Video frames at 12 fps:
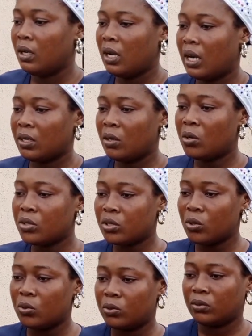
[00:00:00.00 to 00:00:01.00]
And
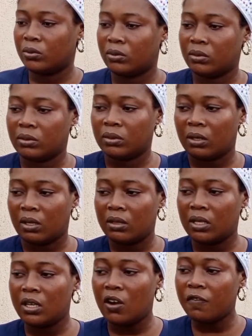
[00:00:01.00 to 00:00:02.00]
also,
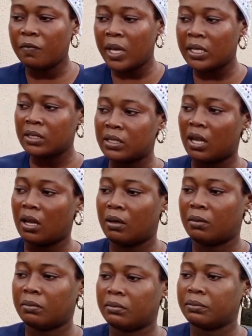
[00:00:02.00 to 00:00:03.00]
the government
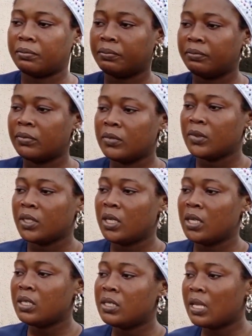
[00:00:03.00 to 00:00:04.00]

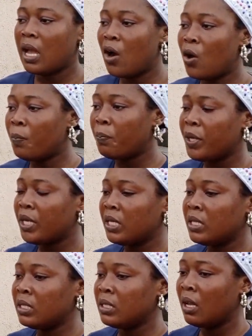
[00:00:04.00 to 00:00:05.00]
is
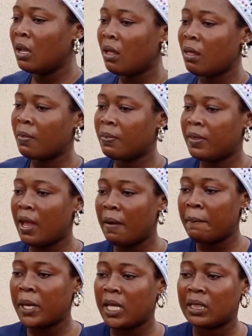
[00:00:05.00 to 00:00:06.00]
helping
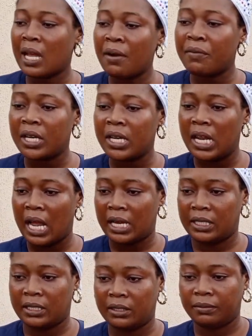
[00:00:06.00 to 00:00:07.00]
them in that
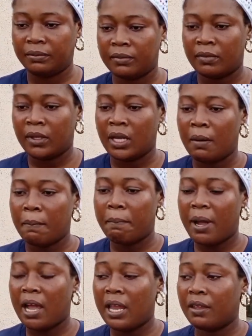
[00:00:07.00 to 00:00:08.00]
regard
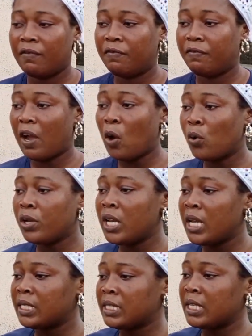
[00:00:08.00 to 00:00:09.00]
by
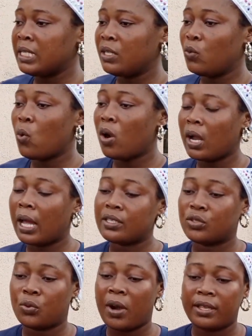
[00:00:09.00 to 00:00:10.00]
violating the
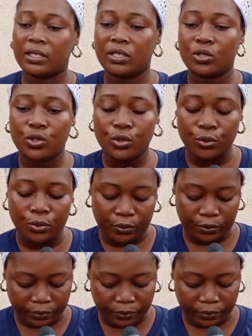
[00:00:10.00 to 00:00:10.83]
workers' rights too.